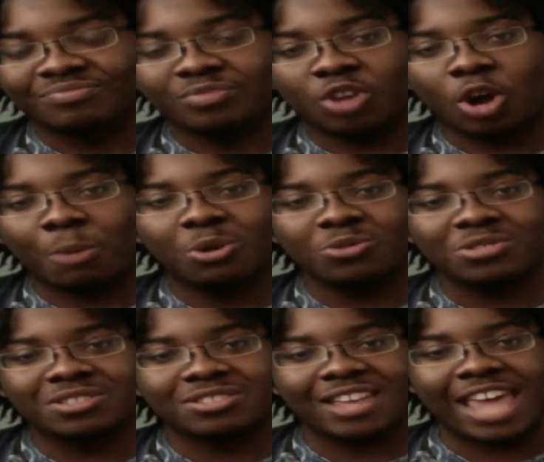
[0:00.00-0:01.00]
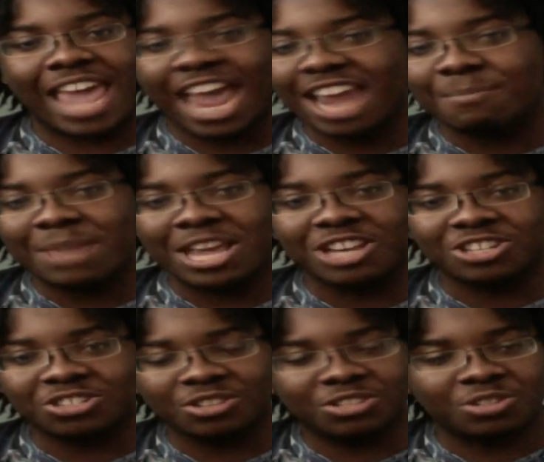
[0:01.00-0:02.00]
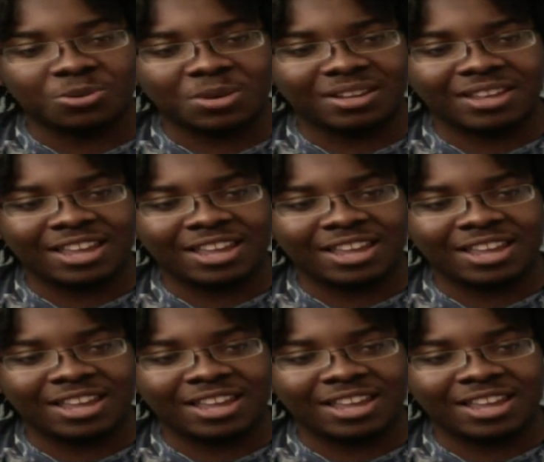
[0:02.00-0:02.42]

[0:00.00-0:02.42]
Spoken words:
almost anime-ish look to it.